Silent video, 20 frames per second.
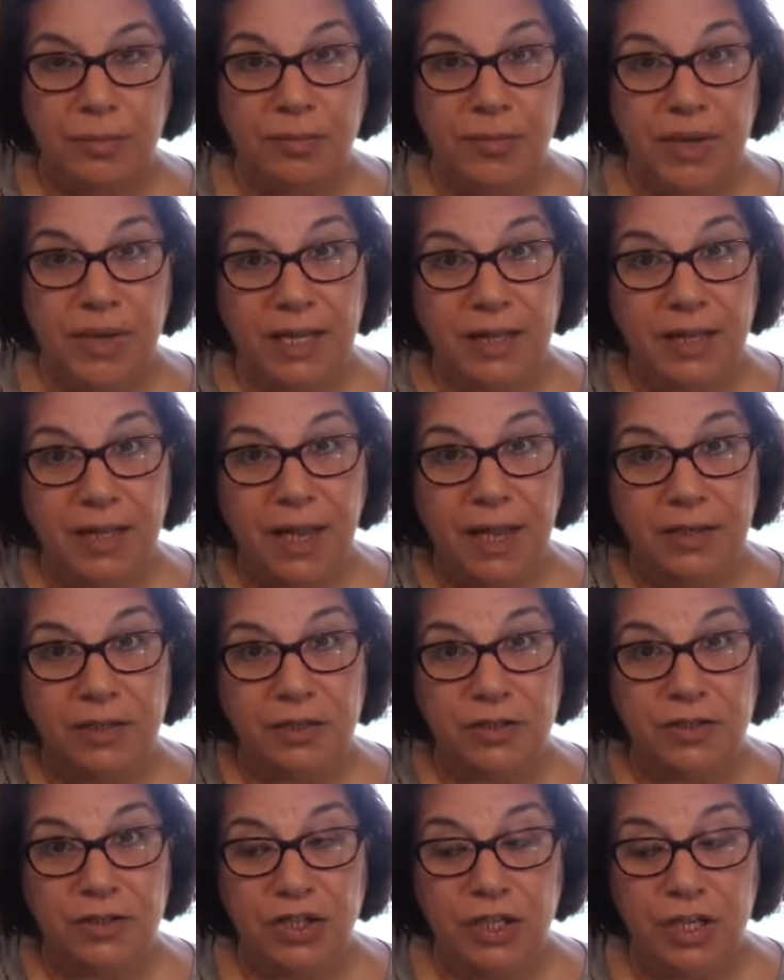male
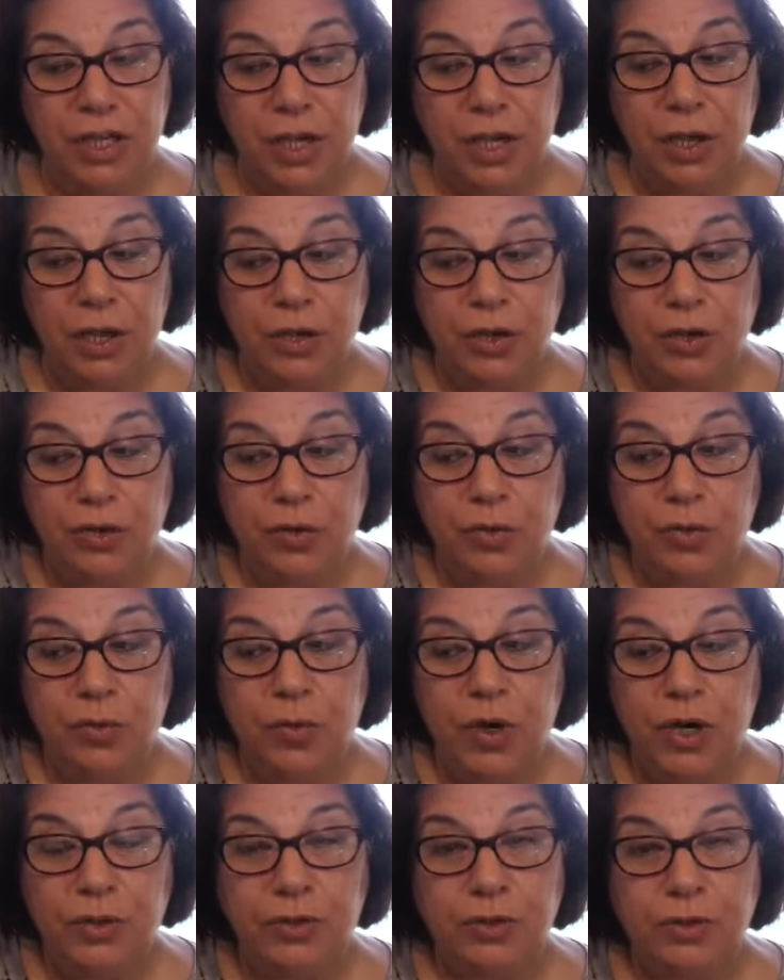energy you
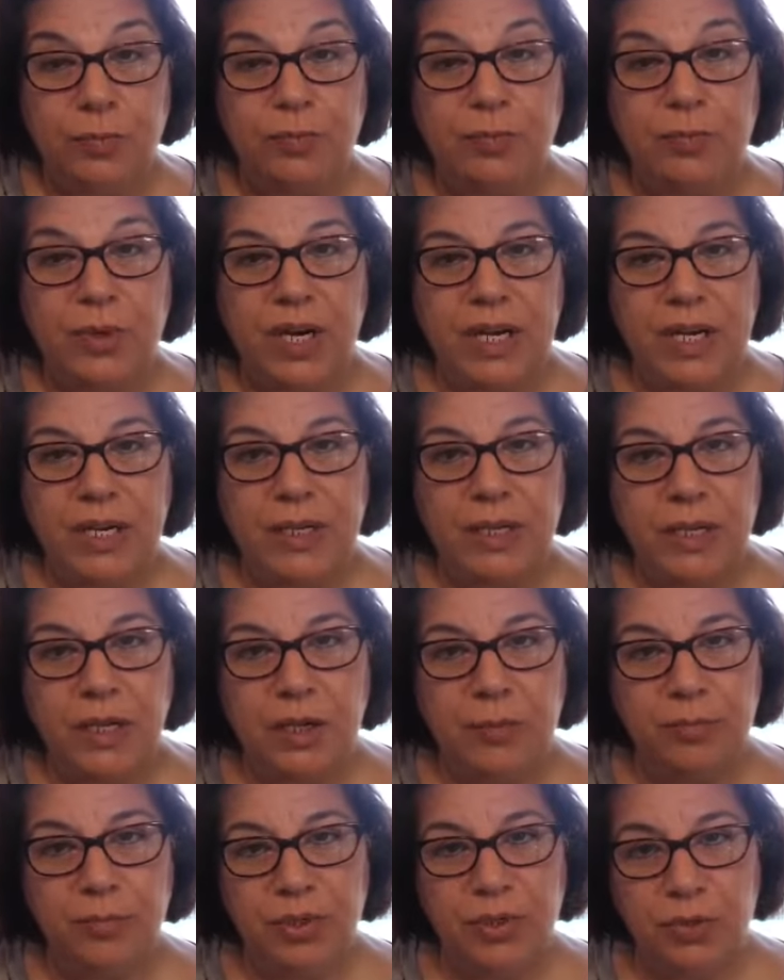want to bring
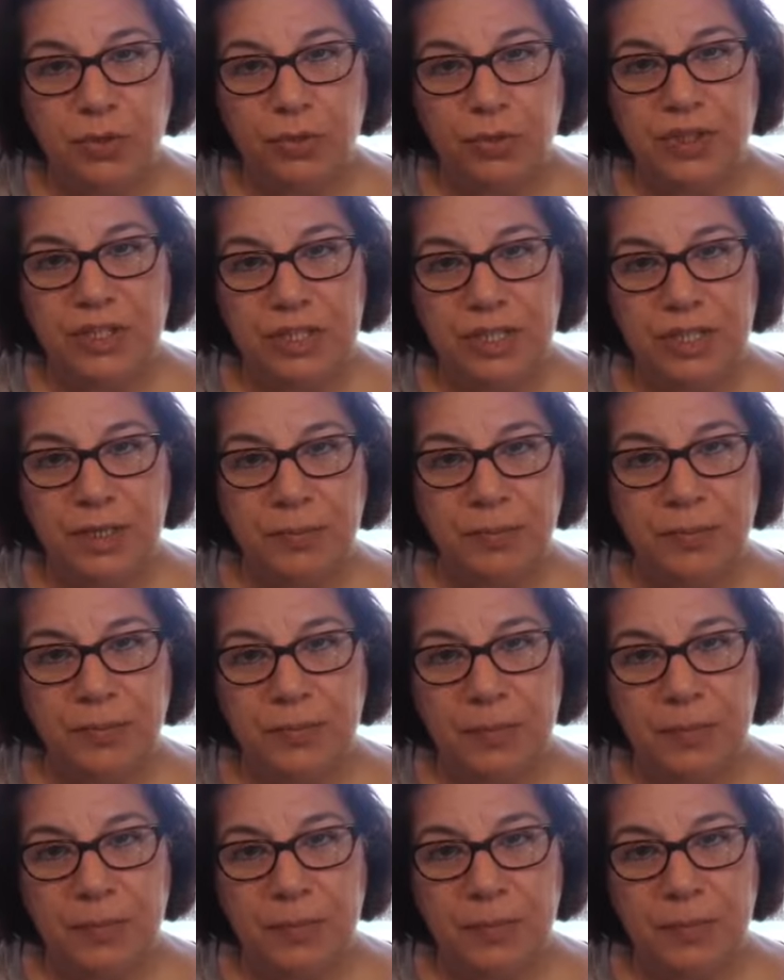a beauty